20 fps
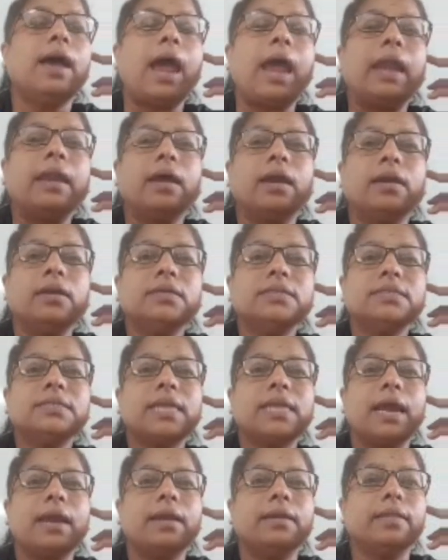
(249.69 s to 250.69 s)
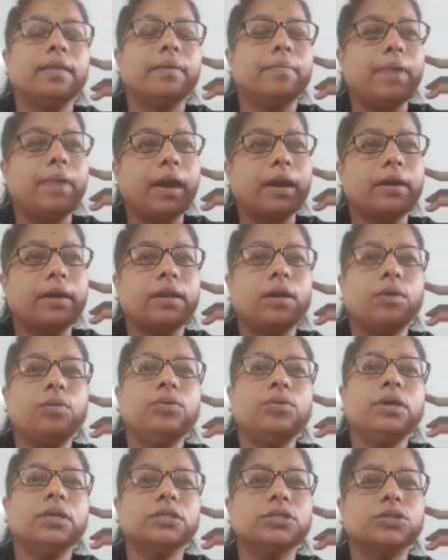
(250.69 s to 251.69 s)
and understand the
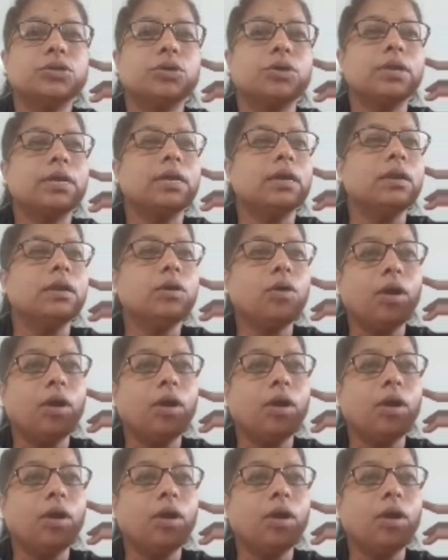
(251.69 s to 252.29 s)
background historical